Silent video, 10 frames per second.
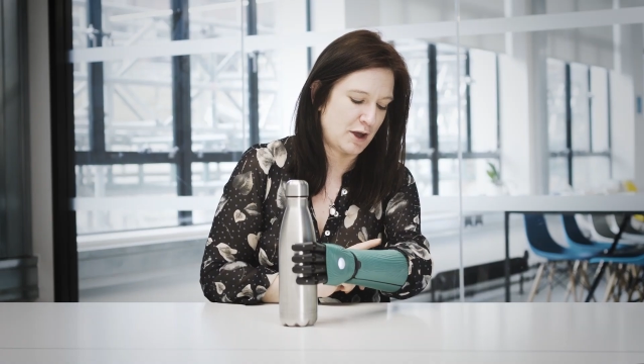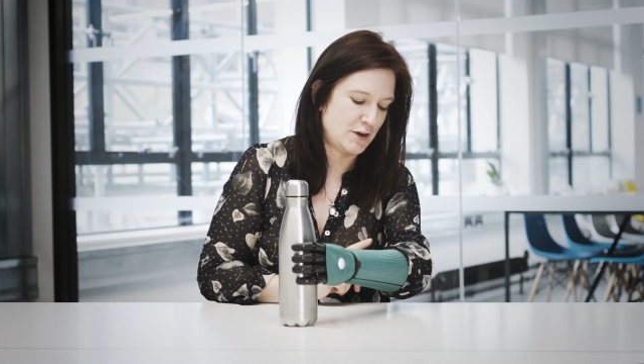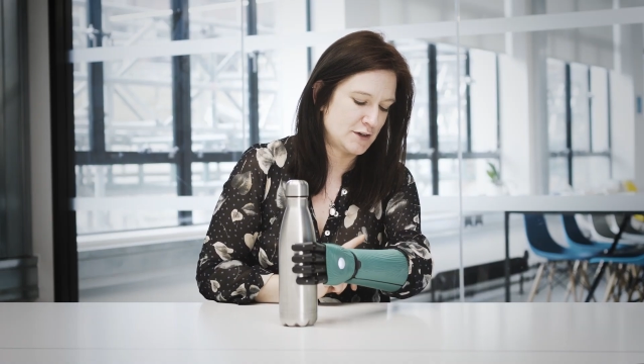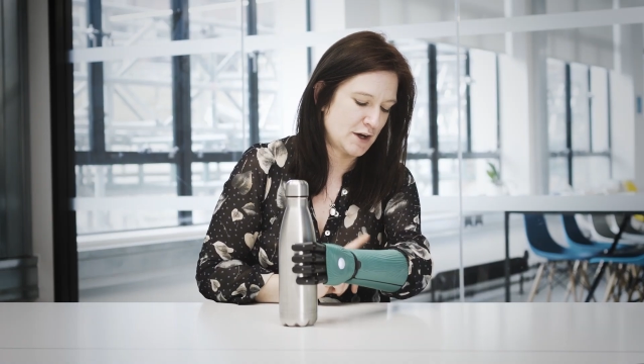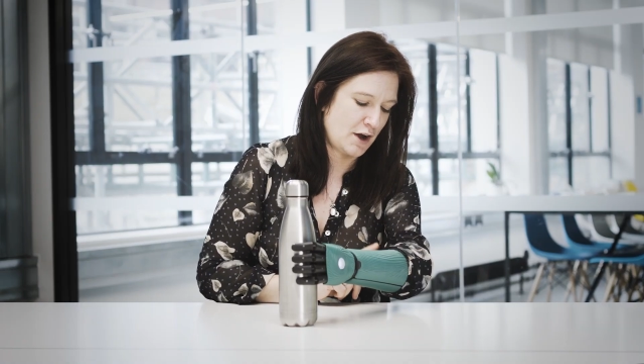
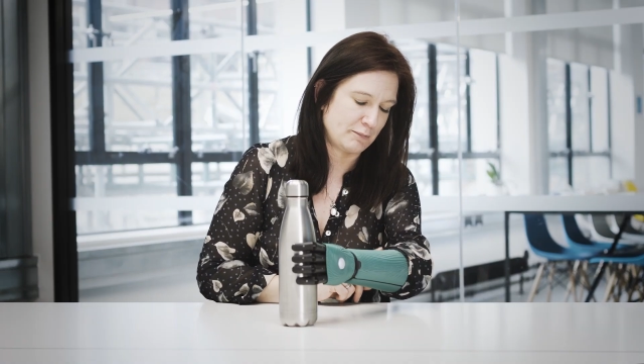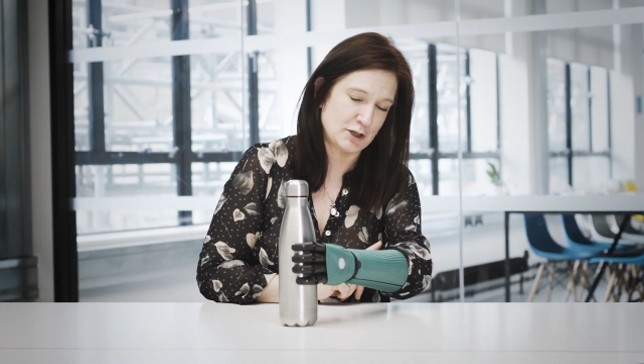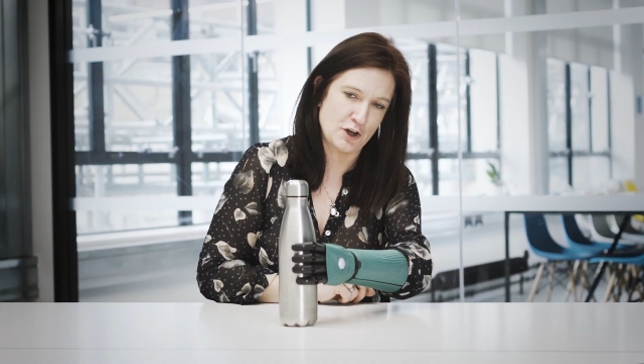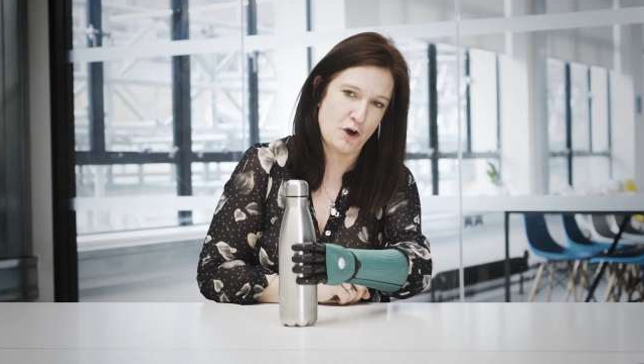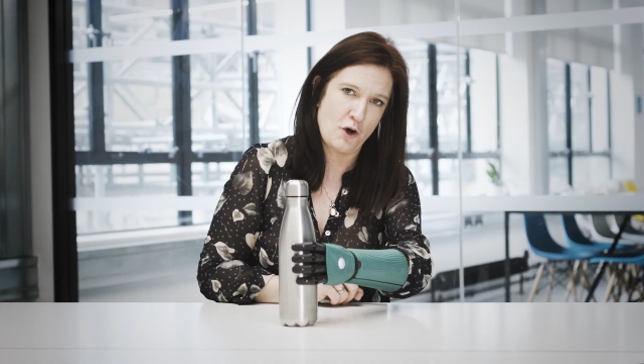mode, I'm
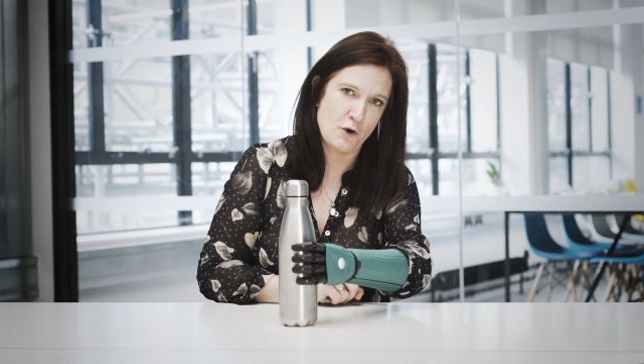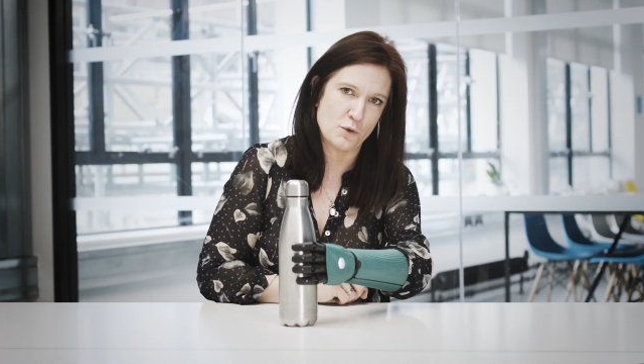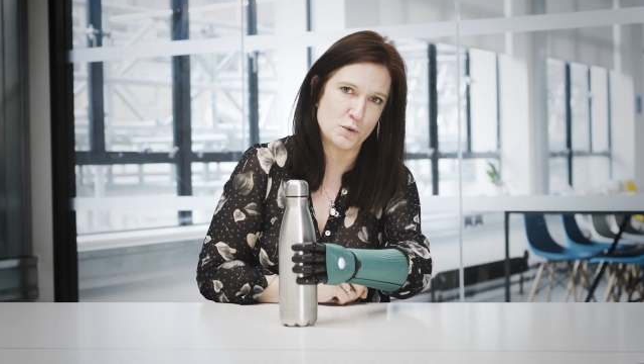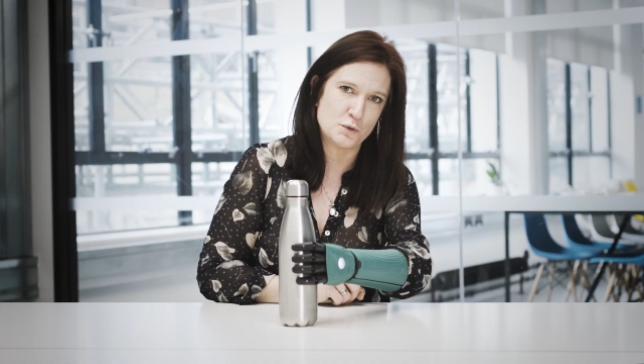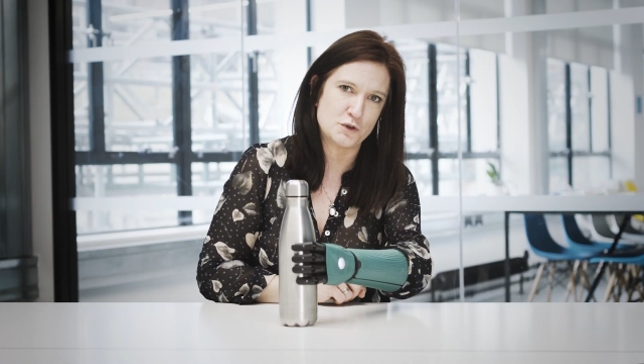going to
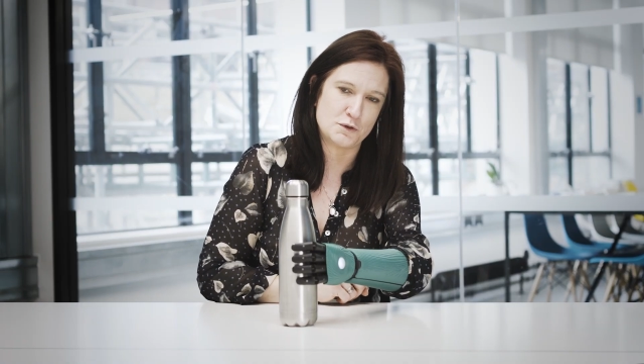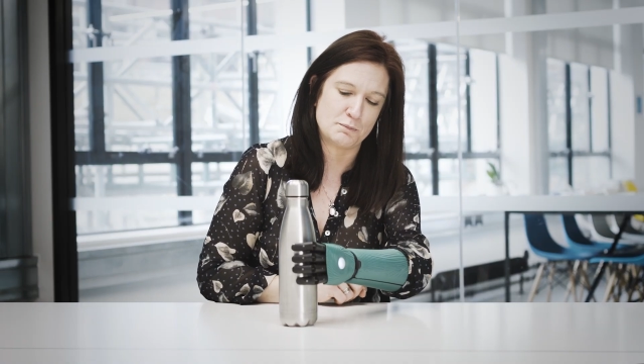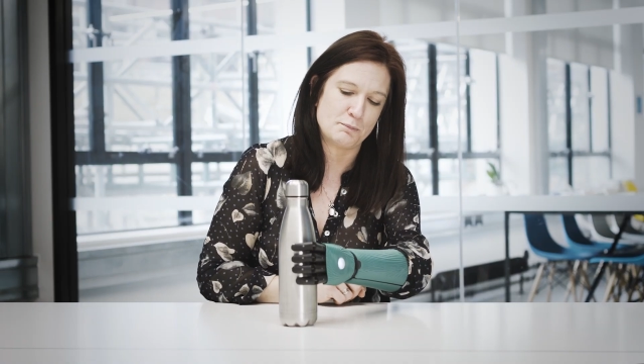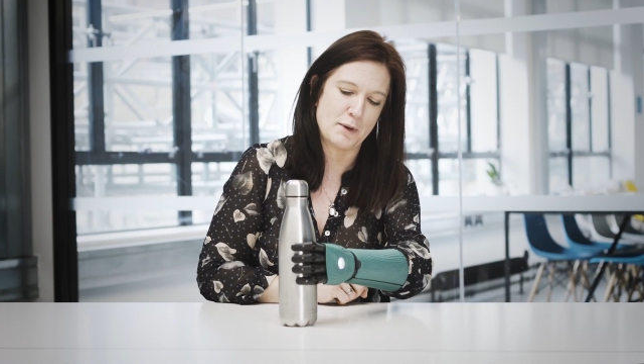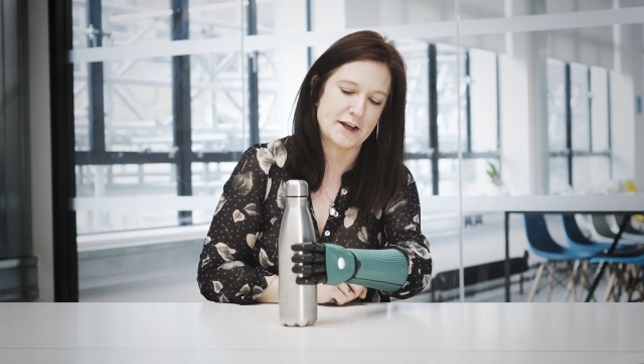hold
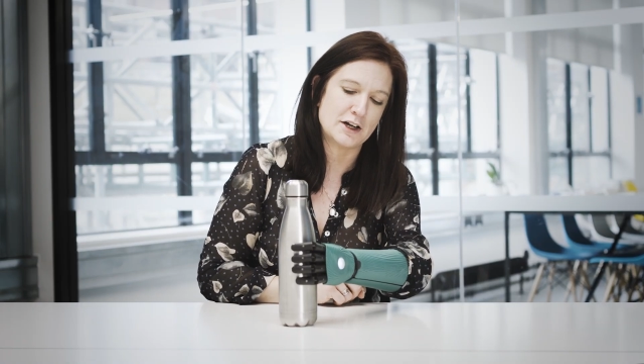my